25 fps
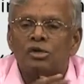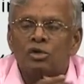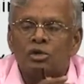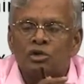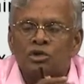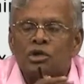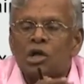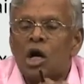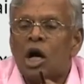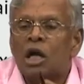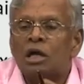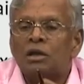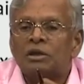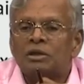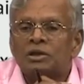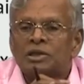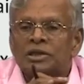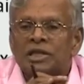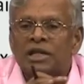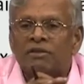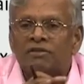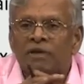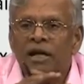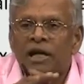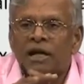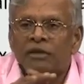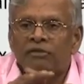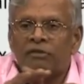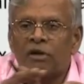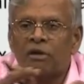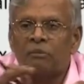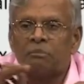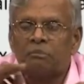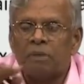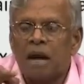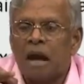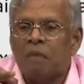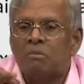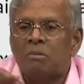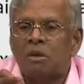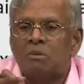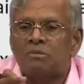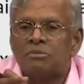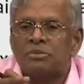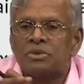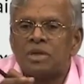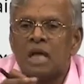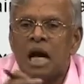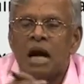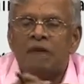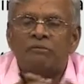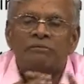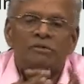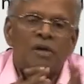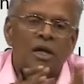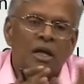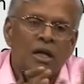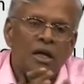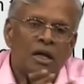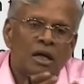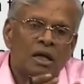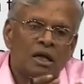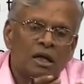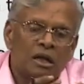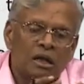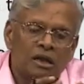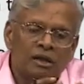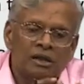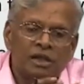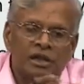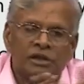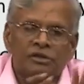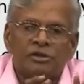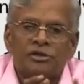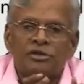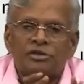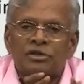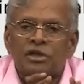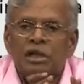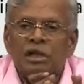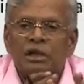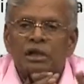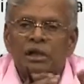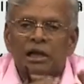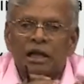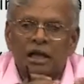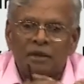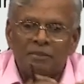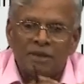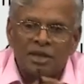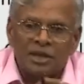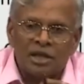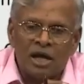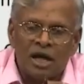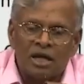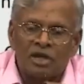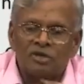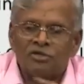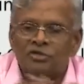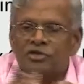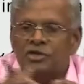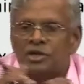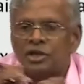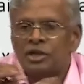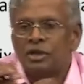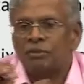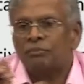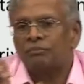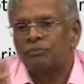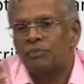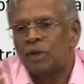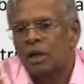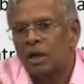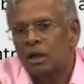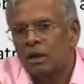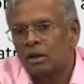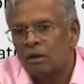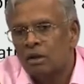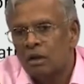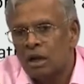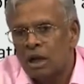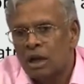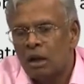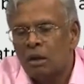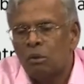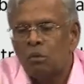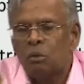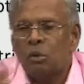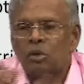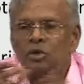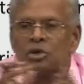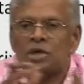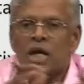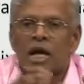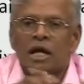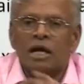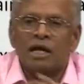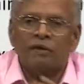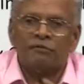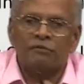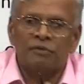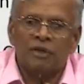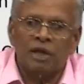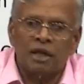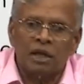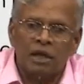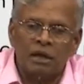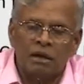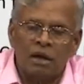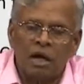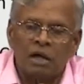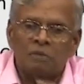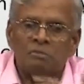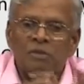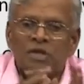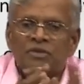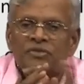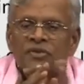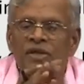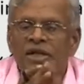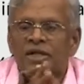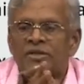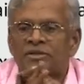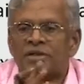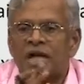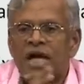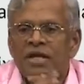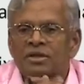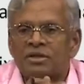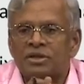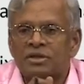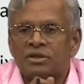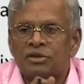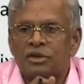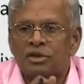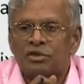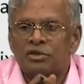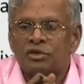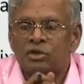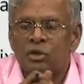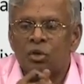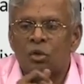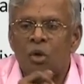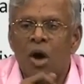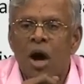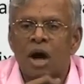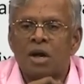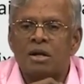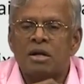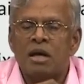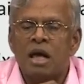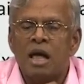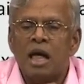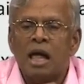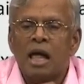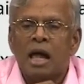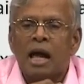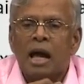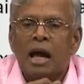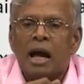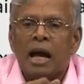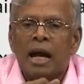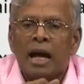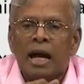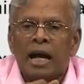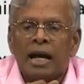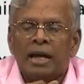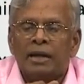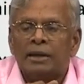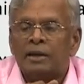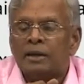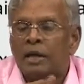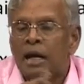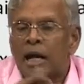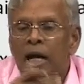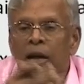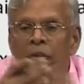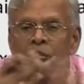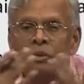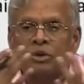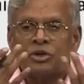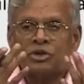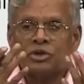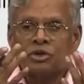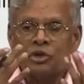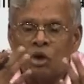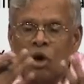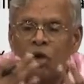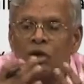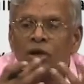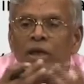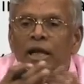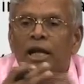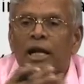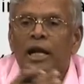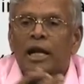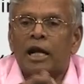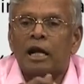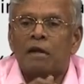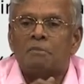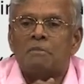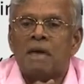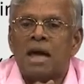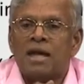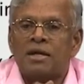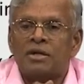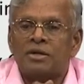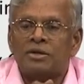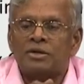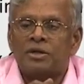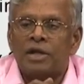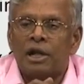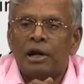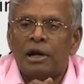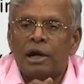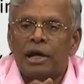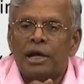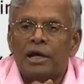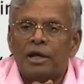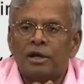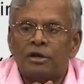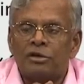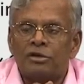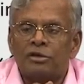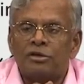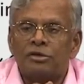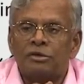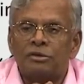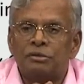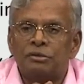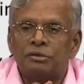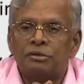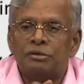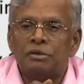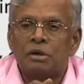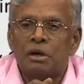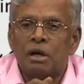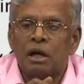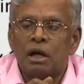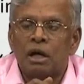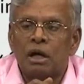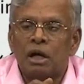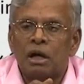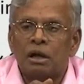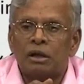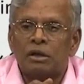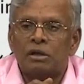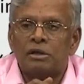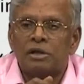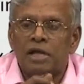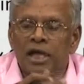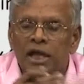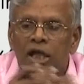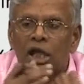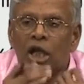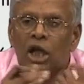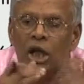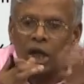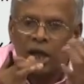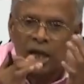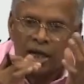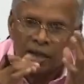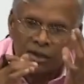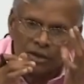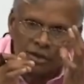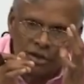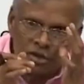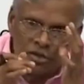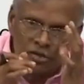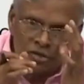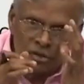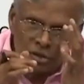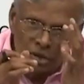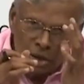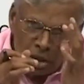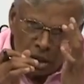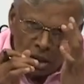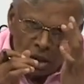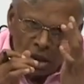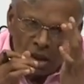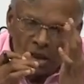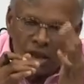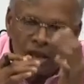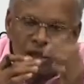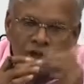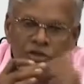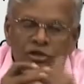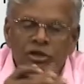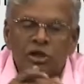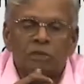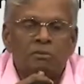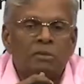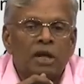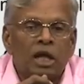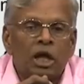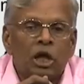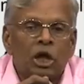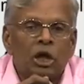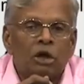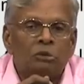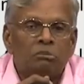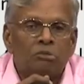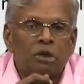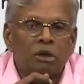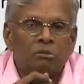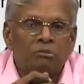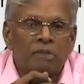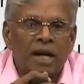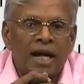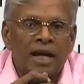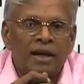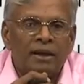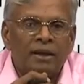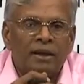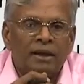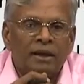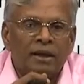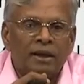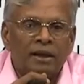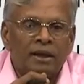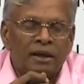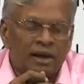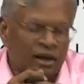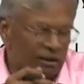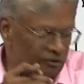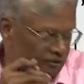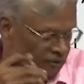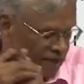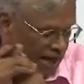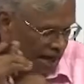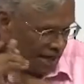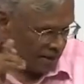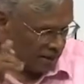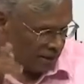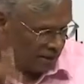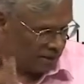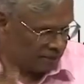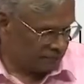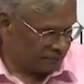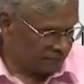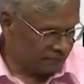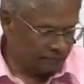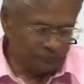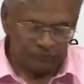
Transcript: to solve several different problems of interest in climatology, oceanography, atmospheric sciences and so on. And I would strongly recommend the reader to take a look at this extremely good book by Lev Gandin.